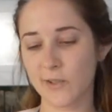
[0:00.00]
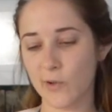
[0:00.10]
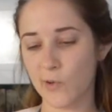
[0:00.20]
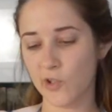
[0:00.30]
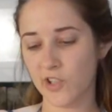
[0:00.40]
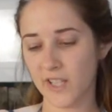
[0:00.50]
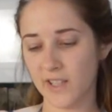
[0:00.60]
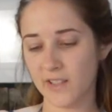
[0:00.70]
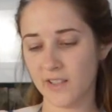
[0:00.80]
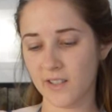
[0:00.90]

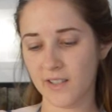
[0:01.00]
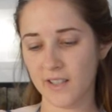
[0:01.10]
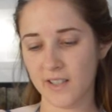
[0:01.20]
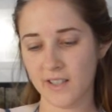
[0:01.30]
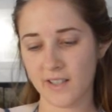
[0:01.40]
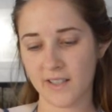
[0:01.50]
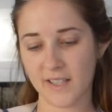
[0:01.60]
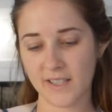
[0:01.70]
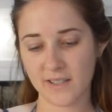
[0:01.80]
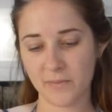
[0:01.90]
golden,
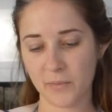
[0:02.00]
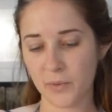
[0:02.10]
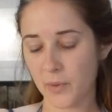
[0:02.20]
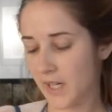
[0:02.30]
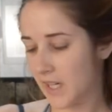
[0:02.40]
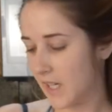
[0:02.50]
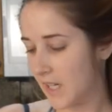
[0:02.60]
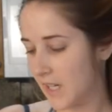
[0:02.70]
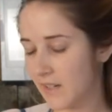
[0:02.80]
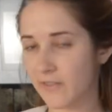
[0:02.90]
nice and pretty.